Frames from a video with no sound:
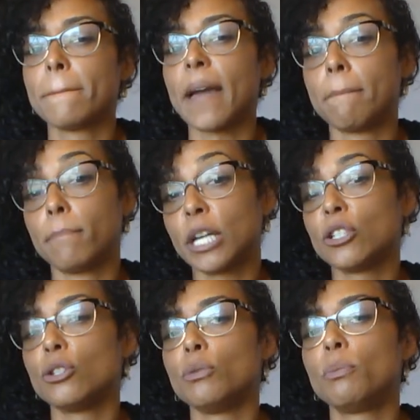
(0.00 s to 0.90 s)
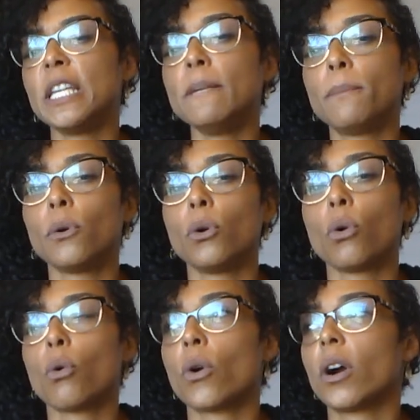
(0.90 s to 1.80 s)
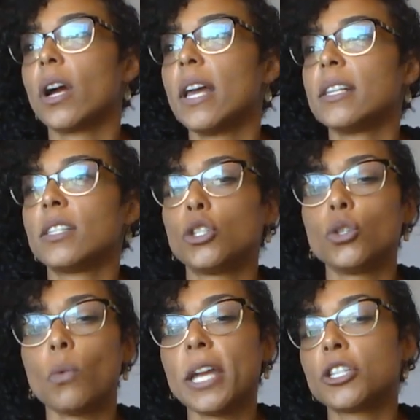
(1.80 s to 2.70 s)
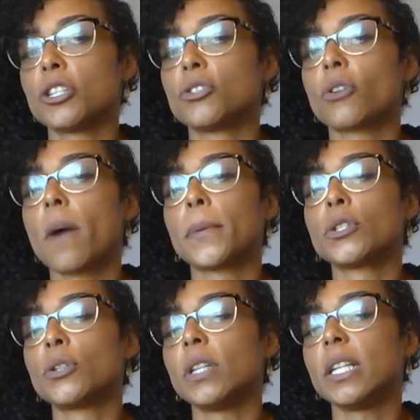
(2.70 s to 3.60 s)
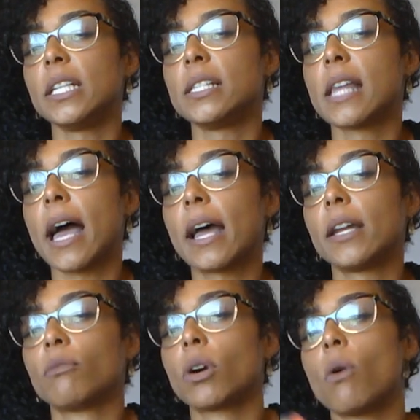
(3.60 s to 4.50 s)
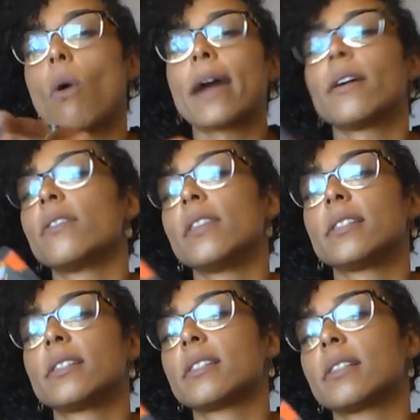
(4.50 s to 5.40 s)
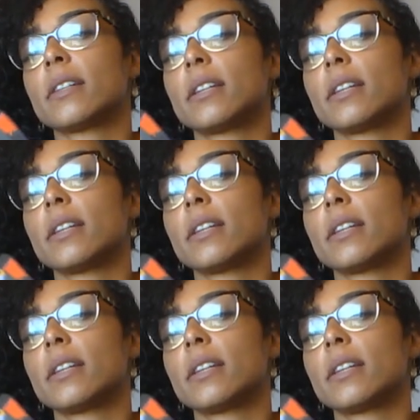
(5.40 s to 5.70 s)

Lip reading: and brings you people or situations or opportunities that require this